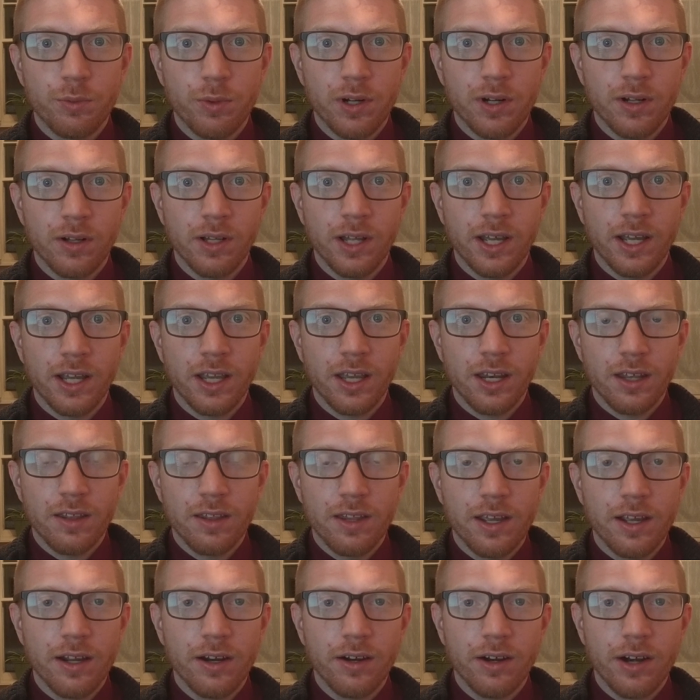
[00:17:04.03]
well, hanging in
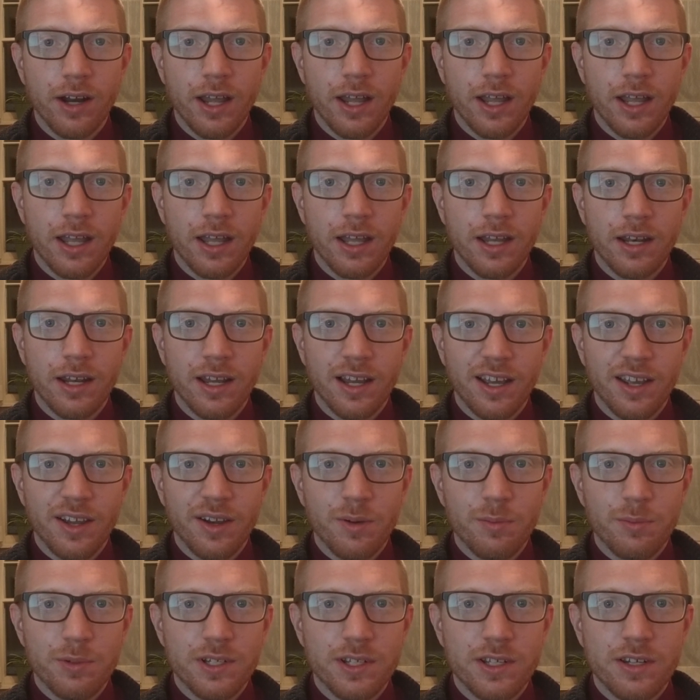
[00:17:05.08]
there, and I
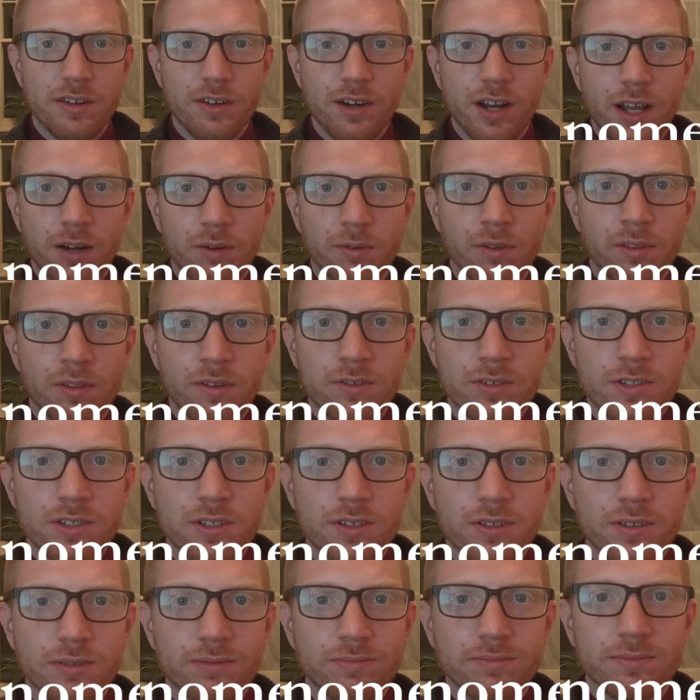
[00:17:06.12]
hope to interact with you
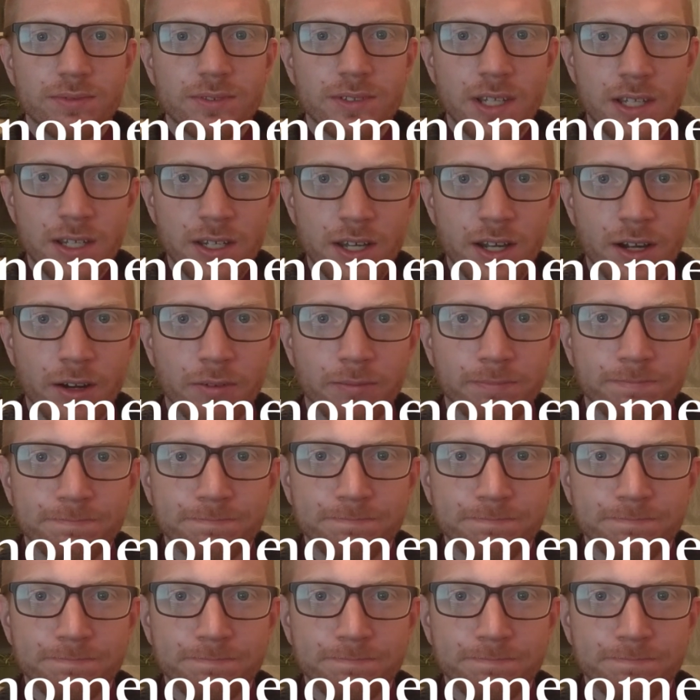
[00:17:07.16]
soon. Take care.